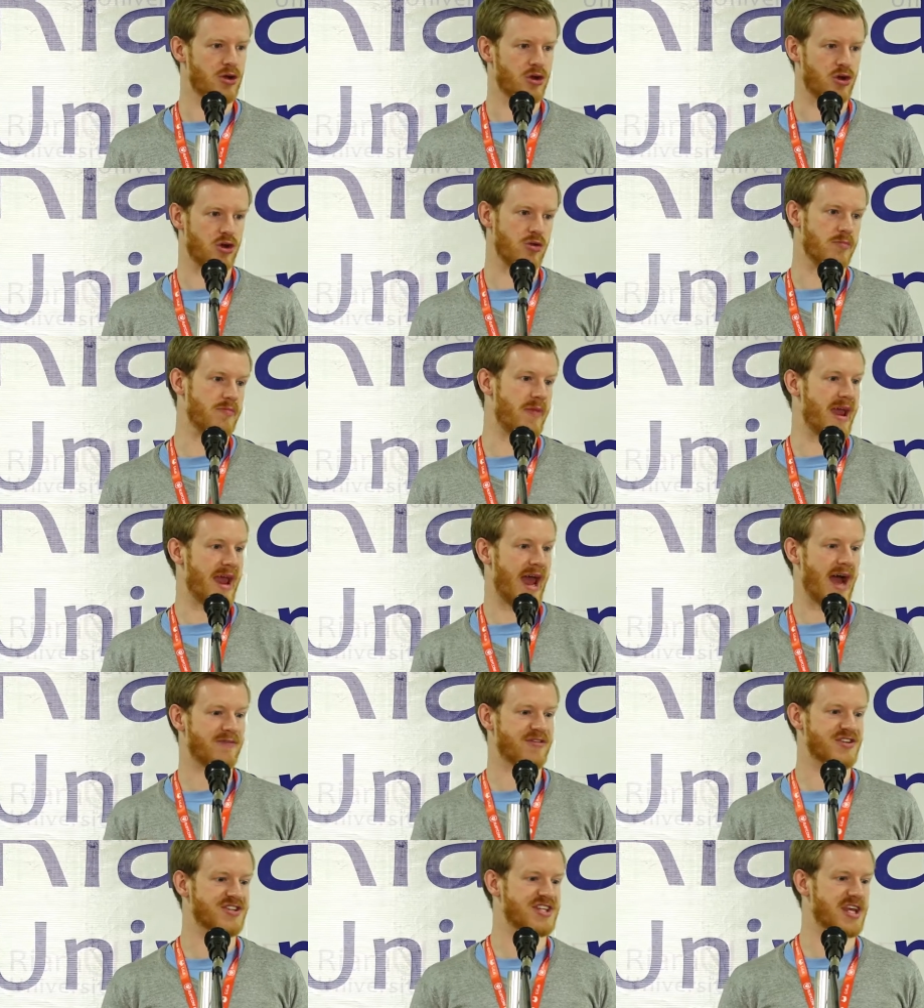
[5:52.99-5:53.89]
who may
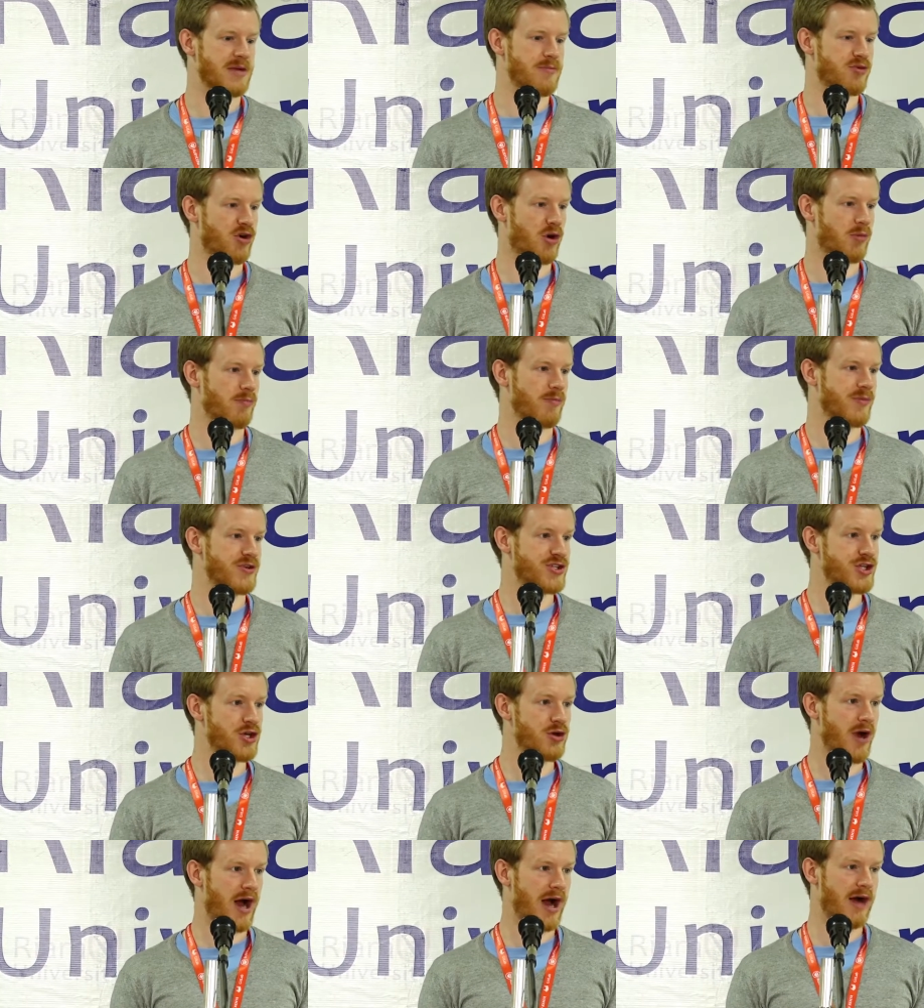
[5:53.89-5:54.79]
have the same problem as
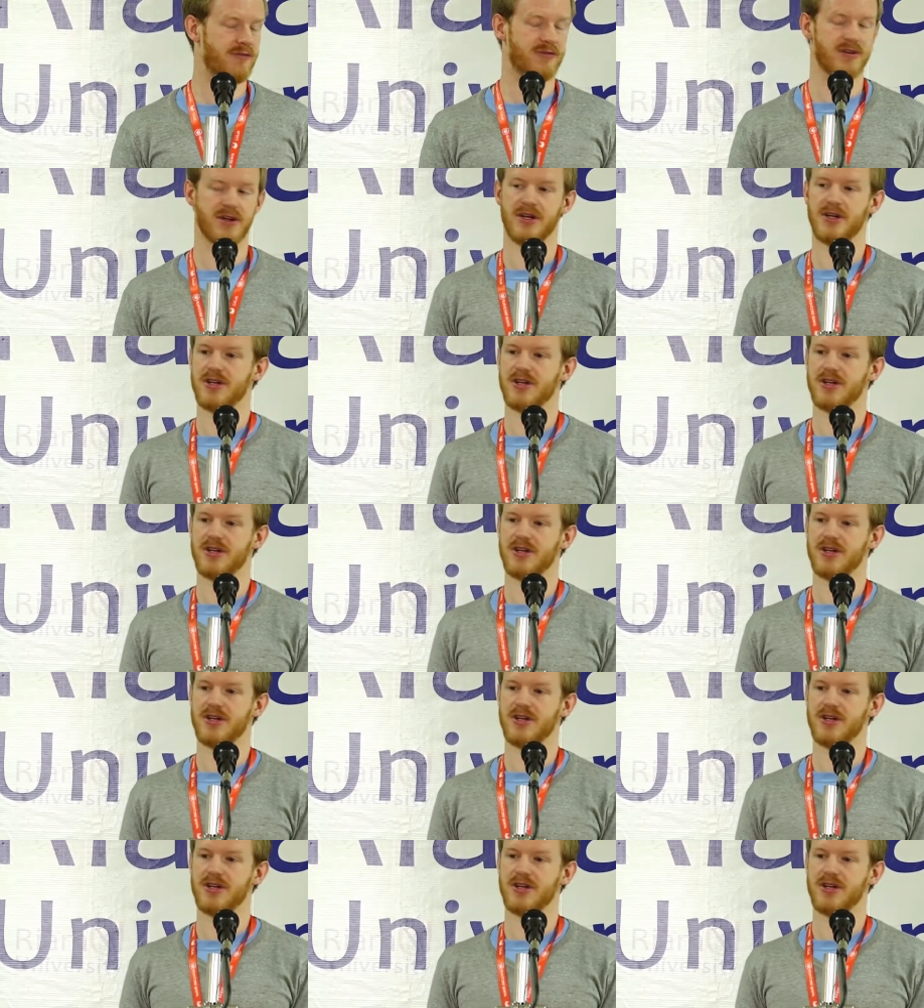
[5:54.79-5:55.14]
you have.